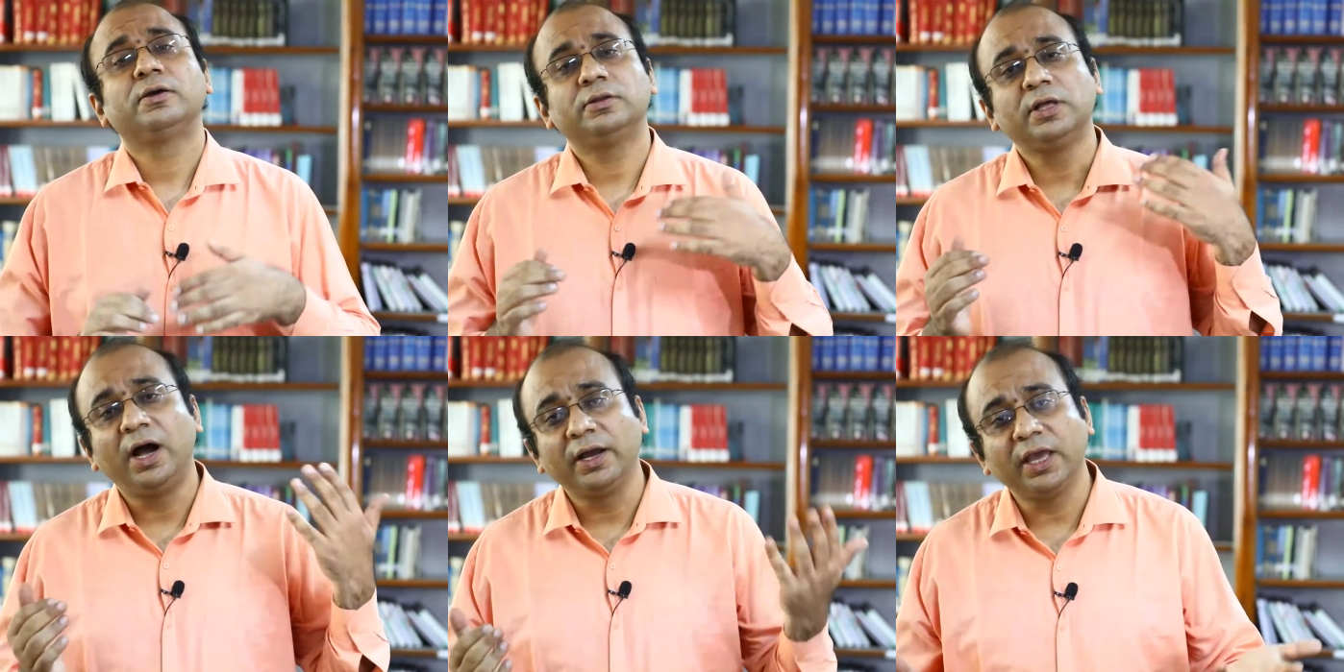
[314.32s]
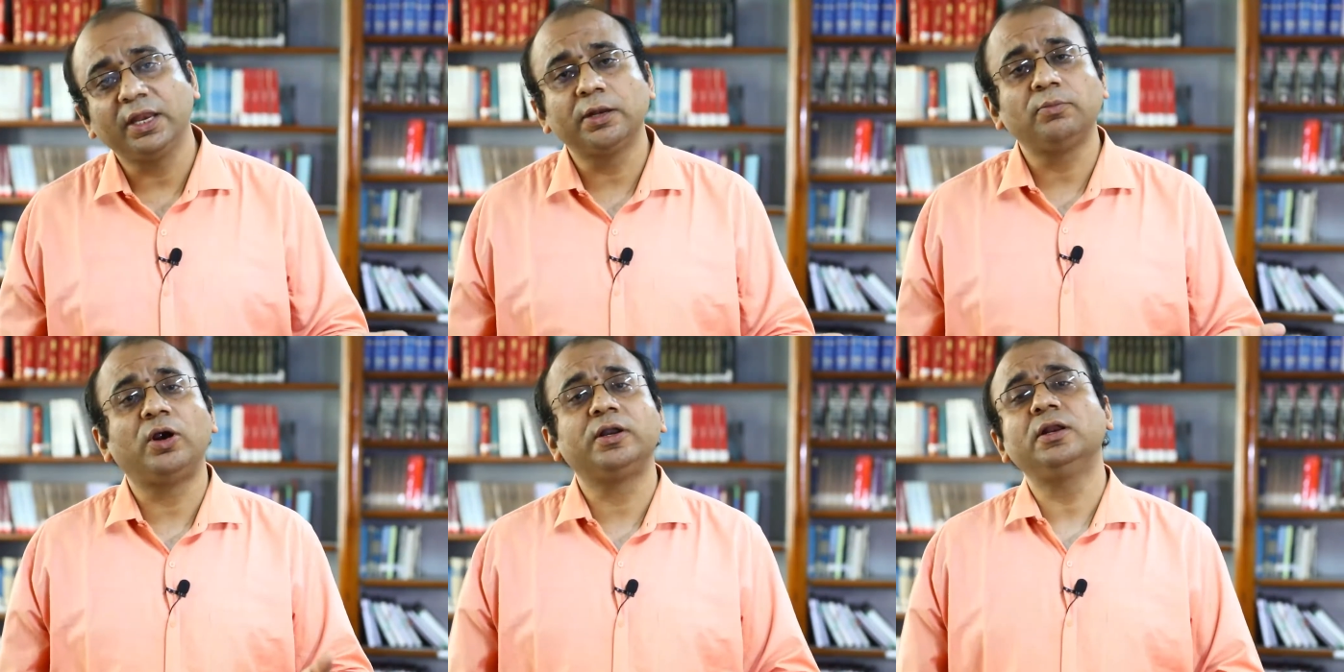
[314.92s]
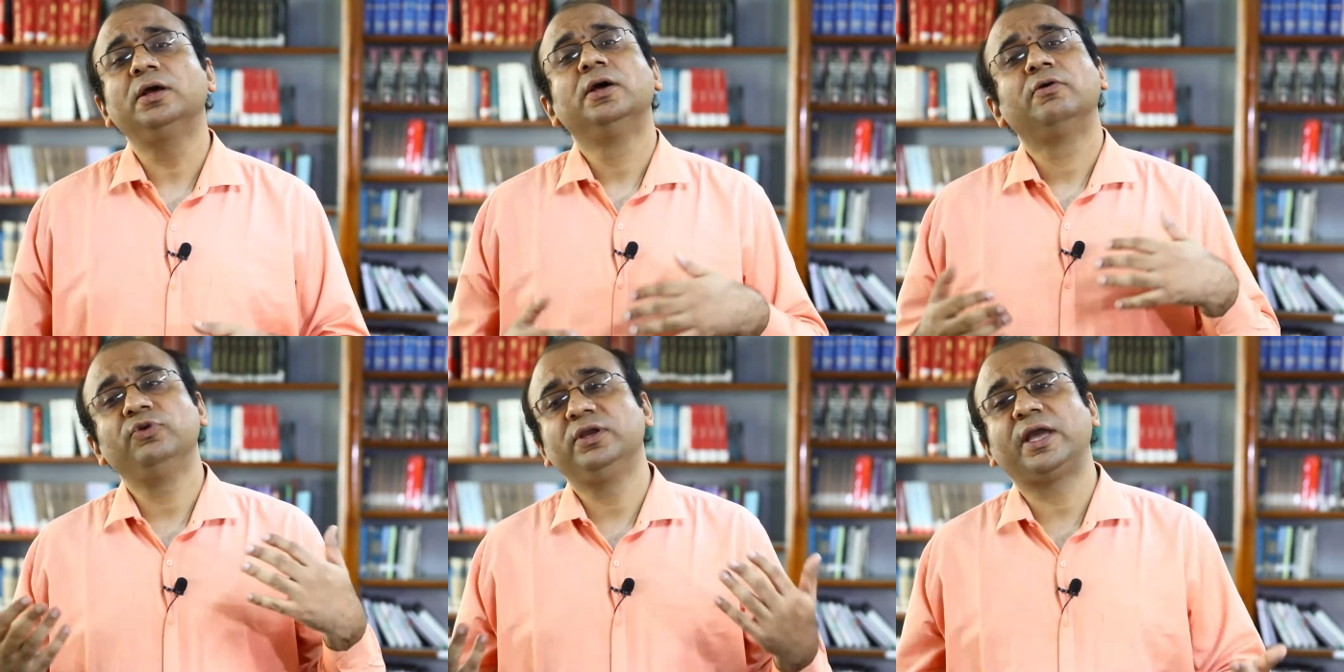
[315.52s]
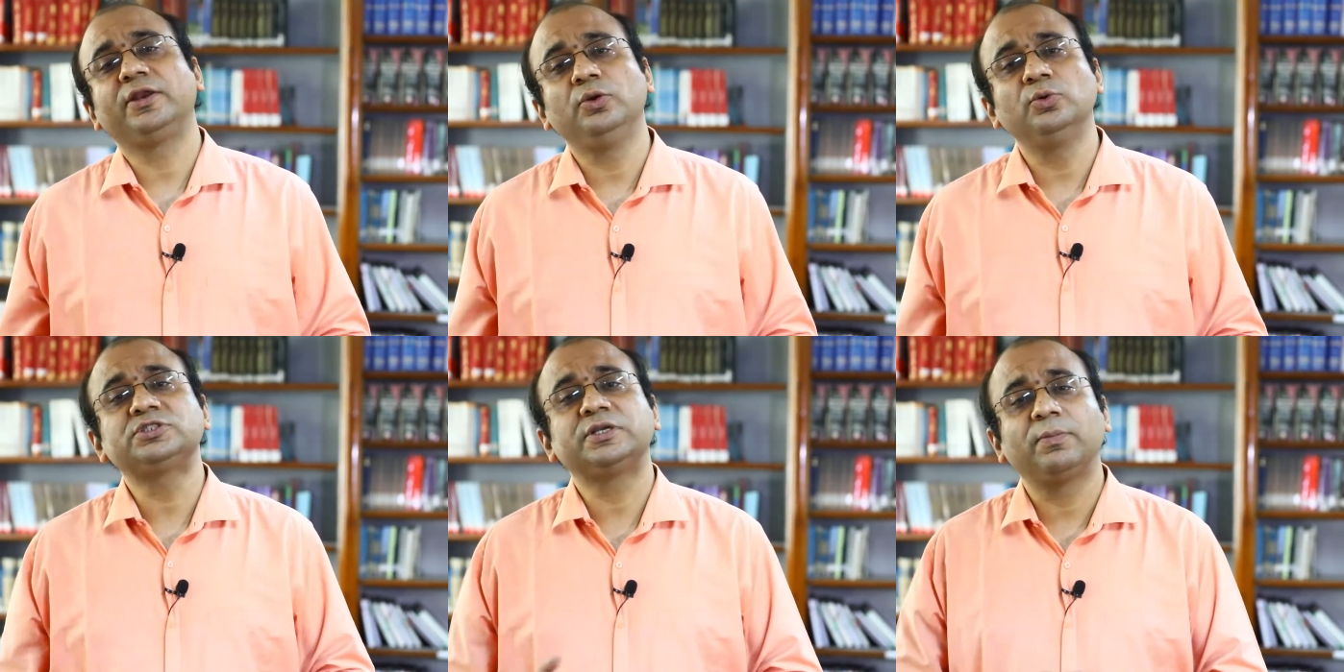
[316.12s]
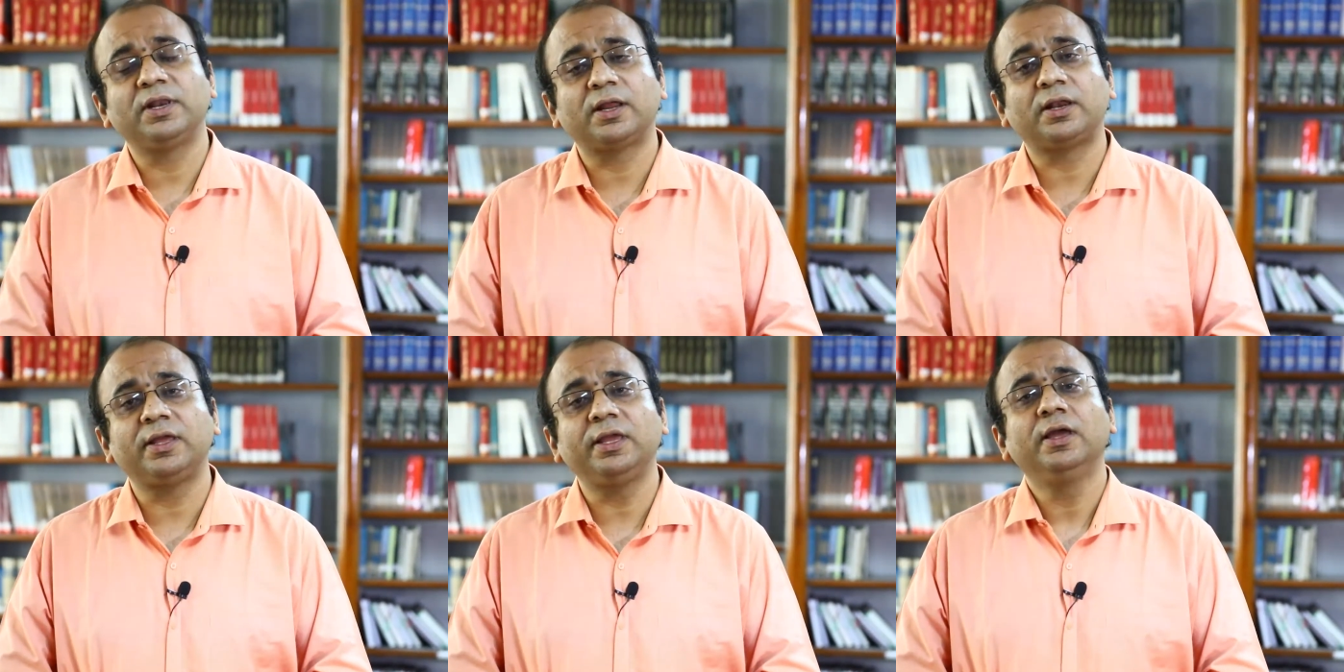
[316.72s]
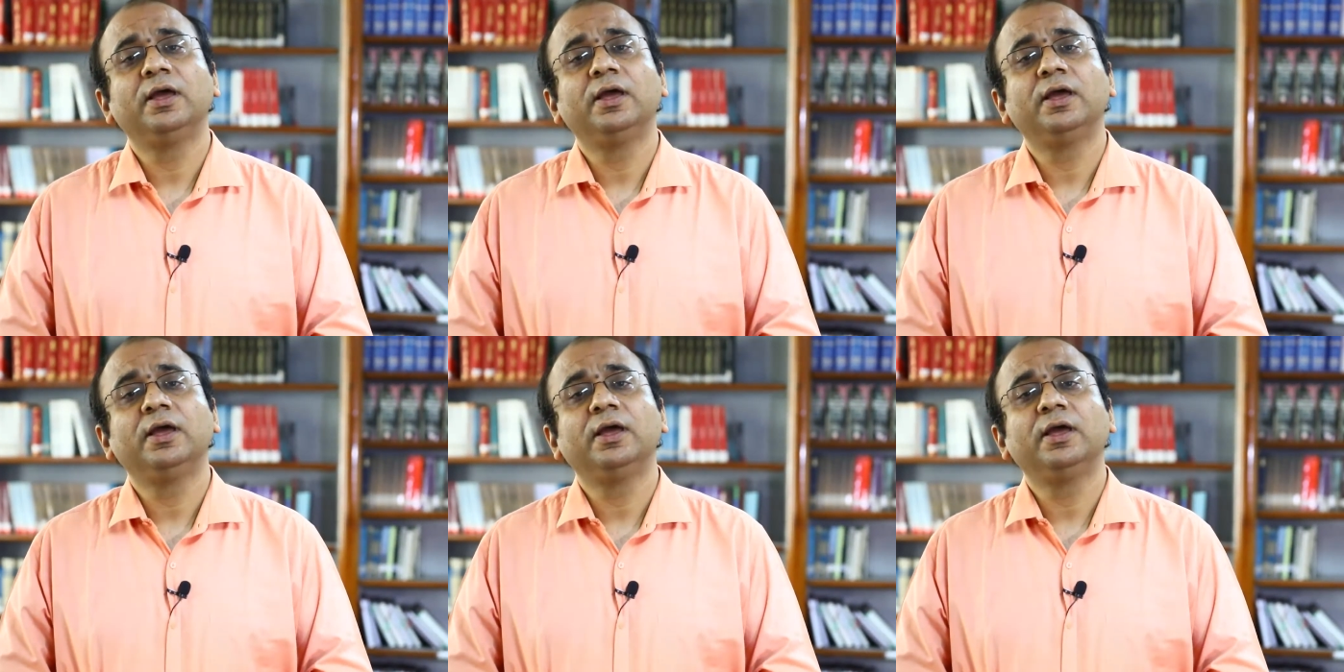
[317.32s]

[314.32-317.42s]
the Hungarian model. We can use similarly